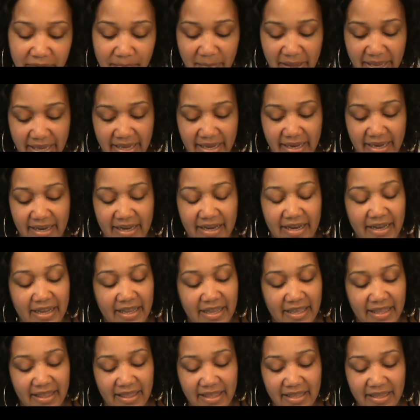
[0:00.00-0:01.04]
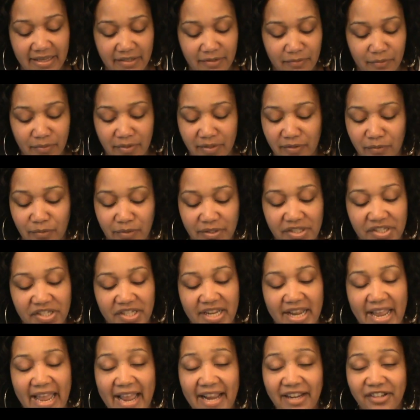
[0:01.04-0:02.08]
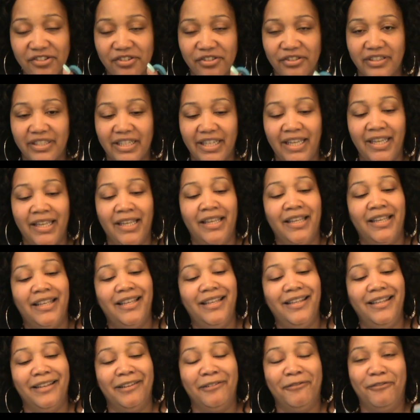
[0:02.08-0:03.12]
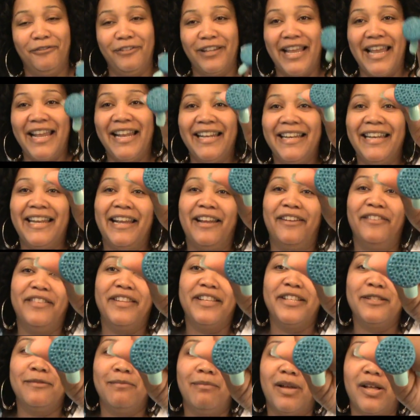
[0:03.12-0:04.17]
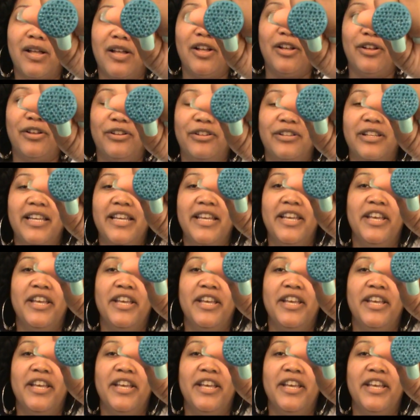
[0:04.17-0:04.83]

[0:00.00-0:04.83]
made this one, which she actually flattened out this ball